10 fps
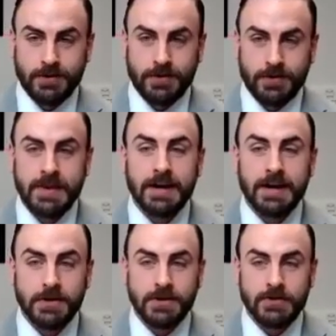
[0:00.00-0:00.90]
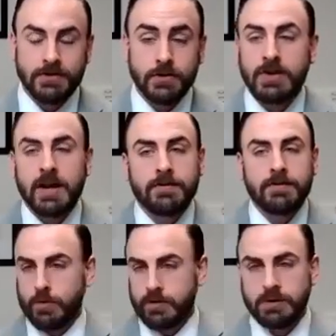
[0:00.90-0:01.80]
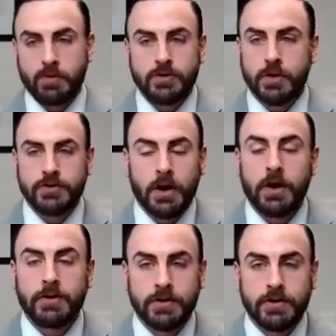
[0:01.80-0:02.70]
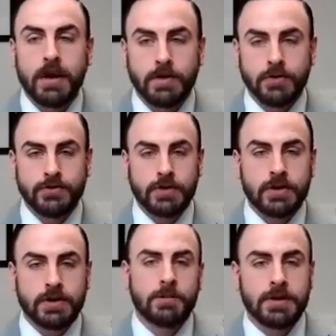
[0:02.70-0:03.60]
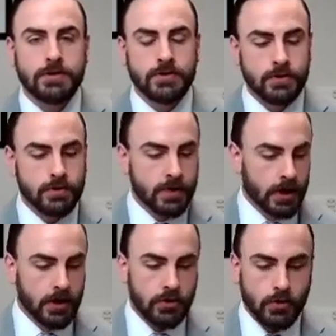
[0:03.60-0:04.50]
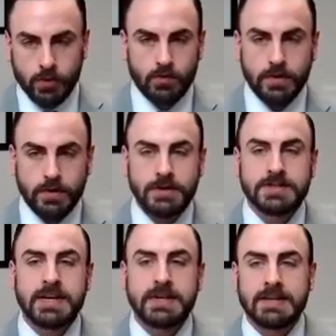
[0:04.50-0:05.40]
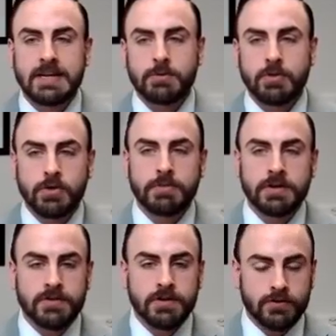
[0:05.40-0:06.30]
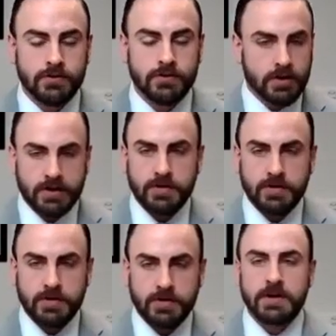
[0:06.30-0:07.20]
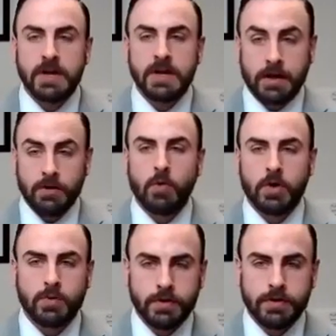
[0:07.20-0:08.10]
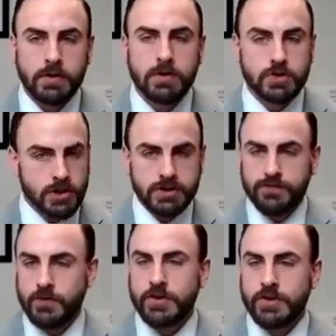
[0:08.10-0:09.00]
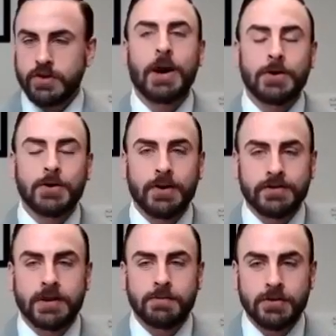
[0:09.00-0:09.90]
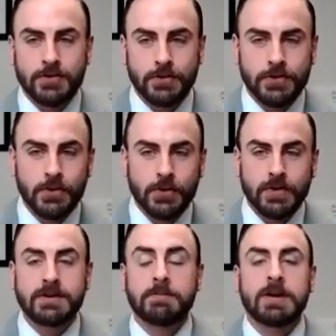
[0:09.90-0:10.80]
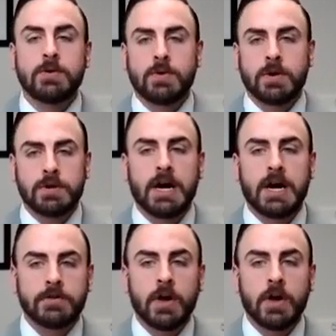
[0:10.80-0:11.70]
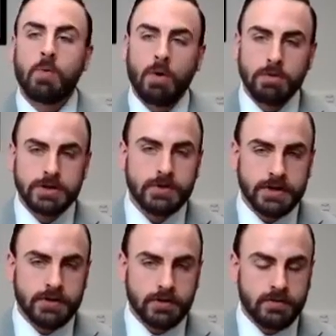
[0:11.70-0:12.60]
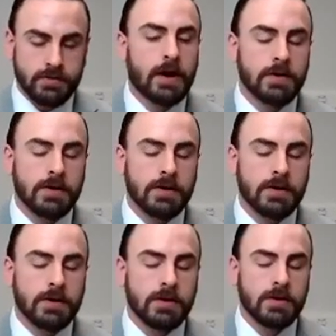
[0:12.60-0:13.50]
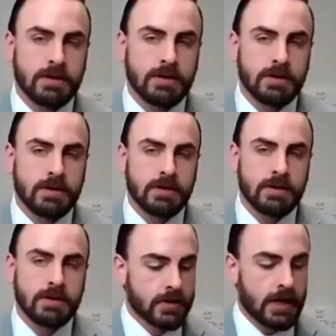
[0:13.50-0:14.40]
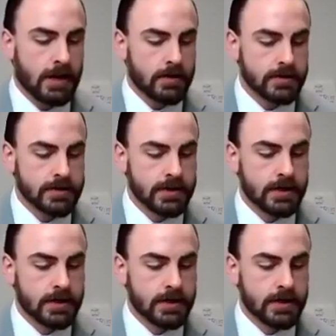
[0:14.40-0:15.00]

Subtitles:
that admission? So say, for example, we charge $100 to come into your real estate team or your business, or you're an individual agent, and to work with you just for the honor of stepping through the door. They had to pay you $100. What would you need to do value-wise to double that to $200?